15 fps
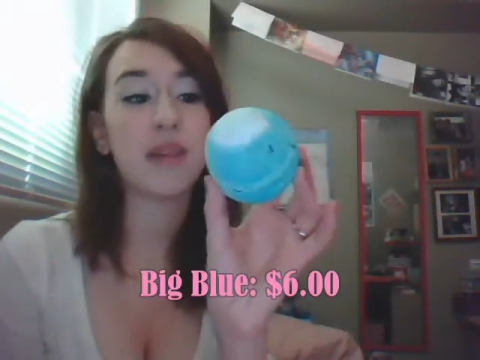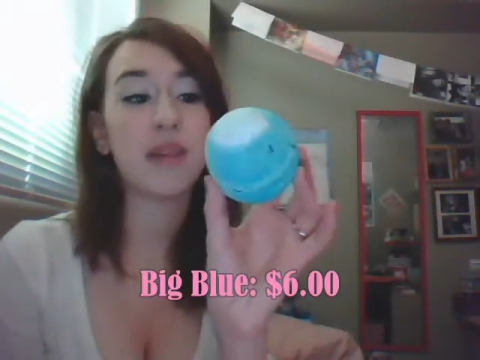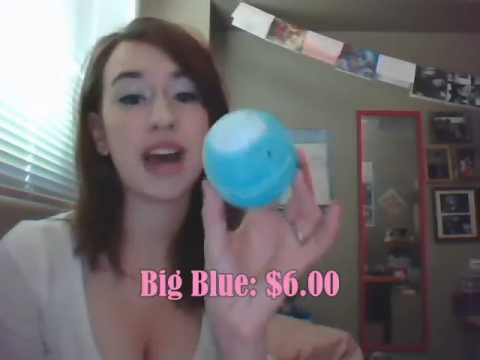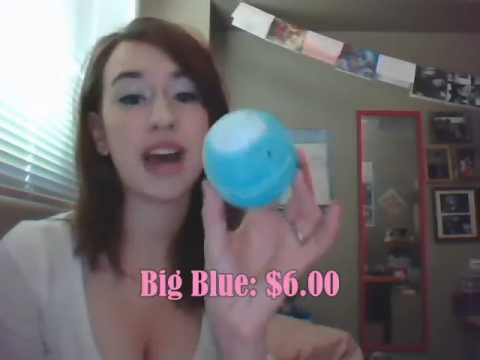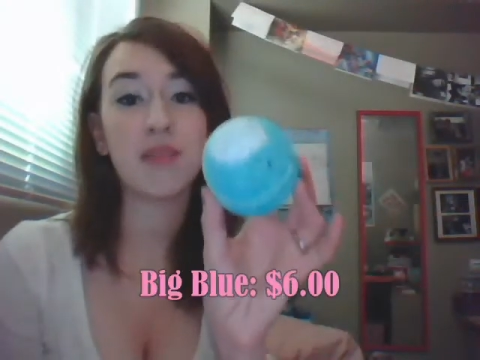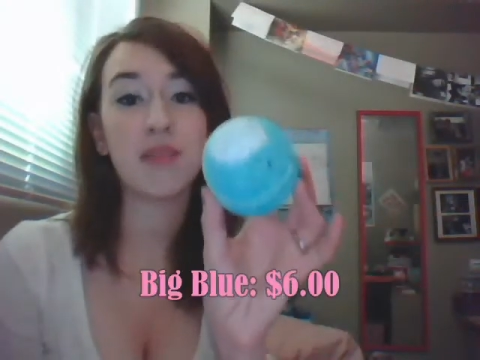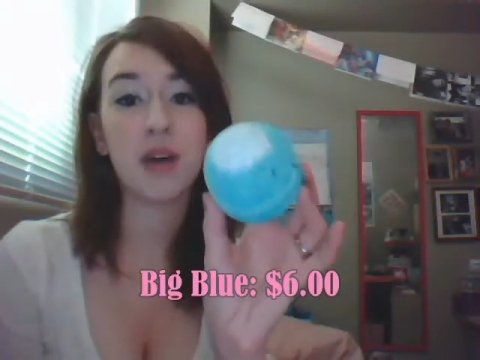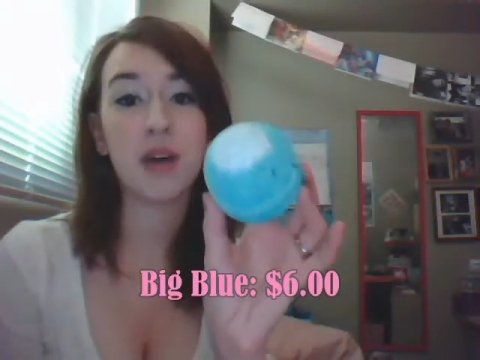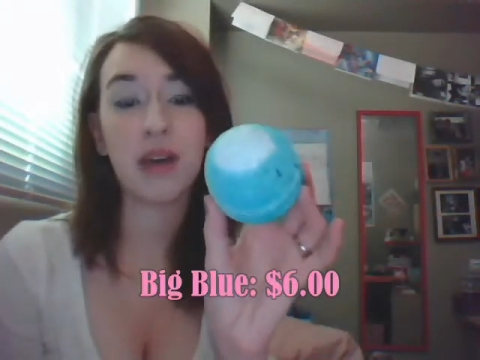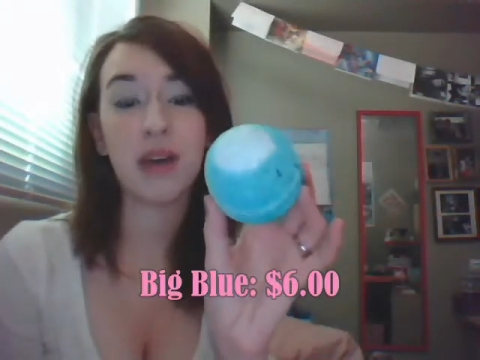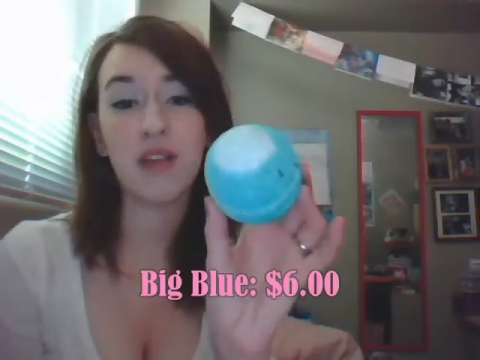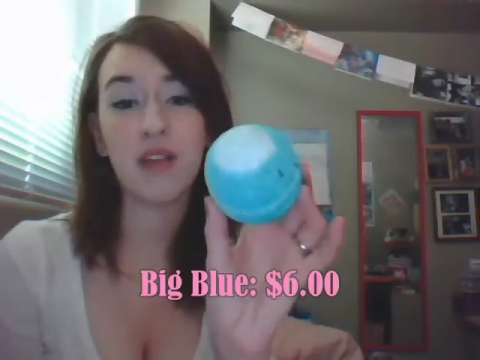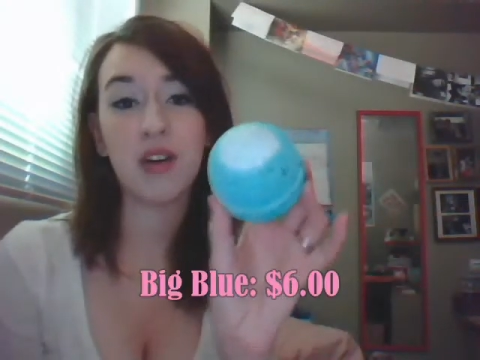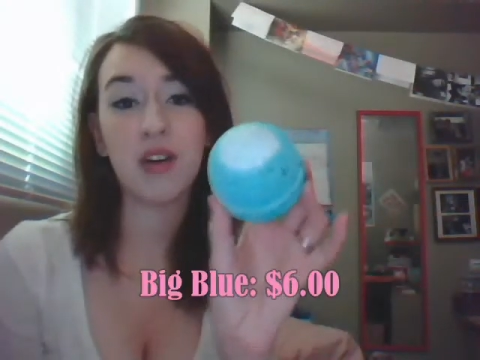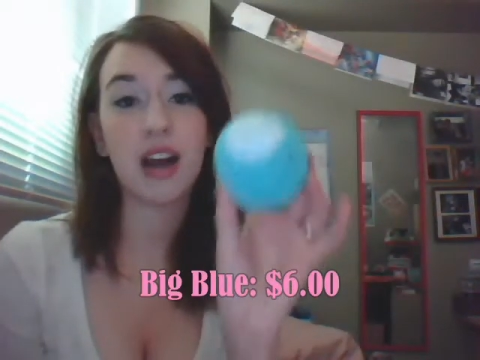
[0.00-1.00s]
bath bomb
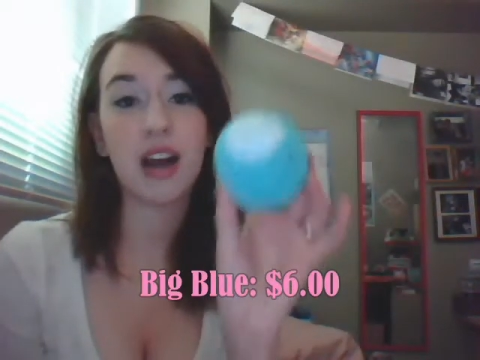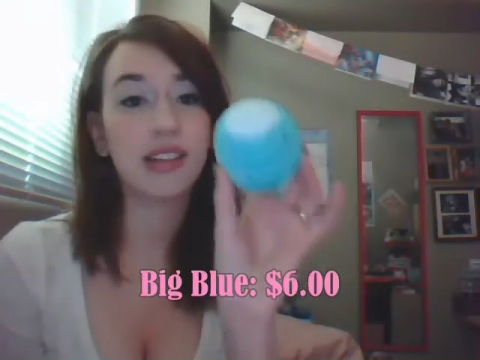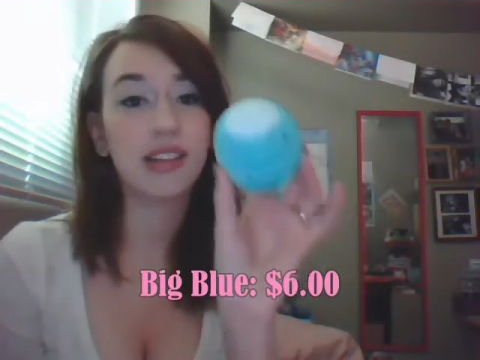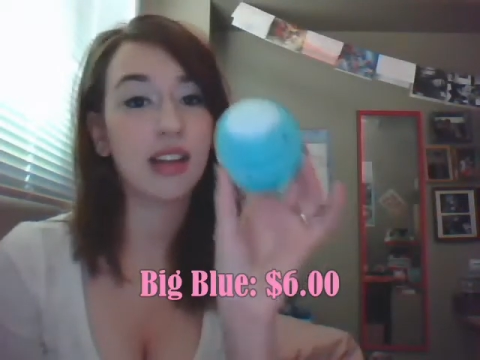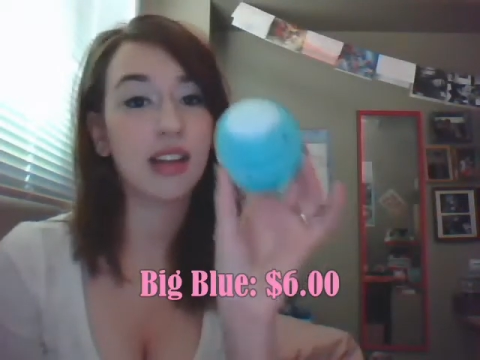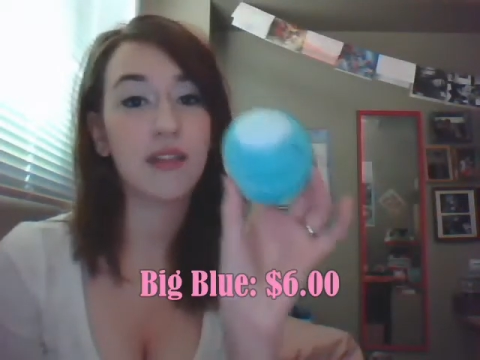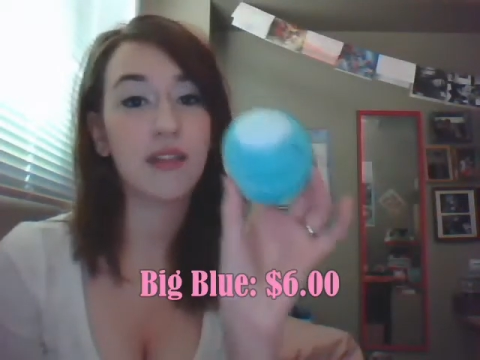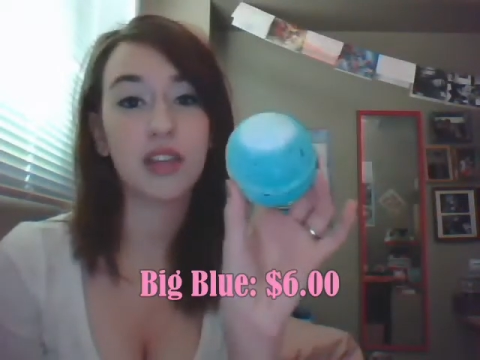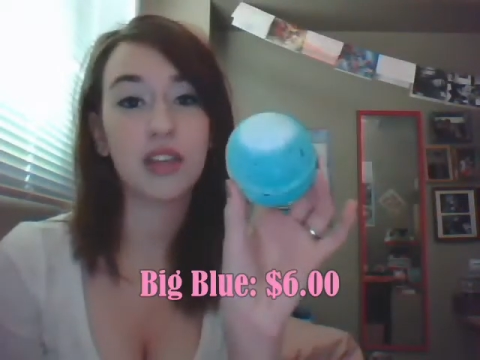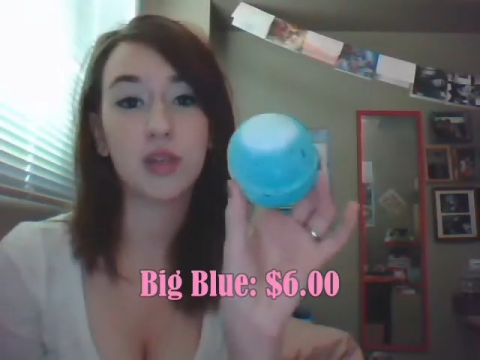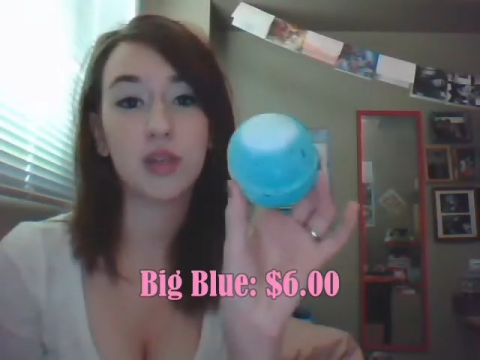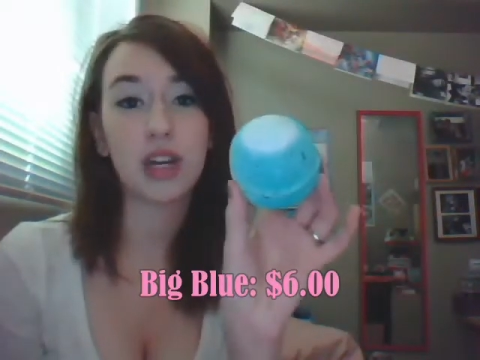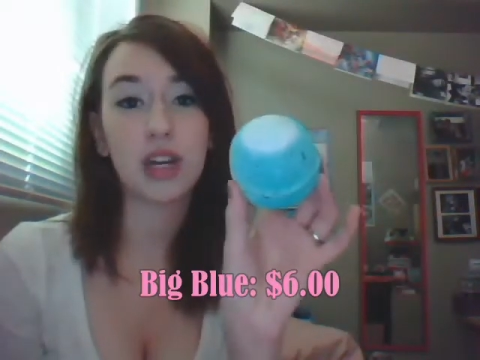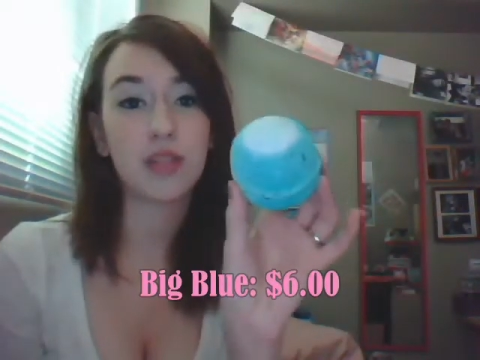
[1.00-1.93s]
ever. I love this one.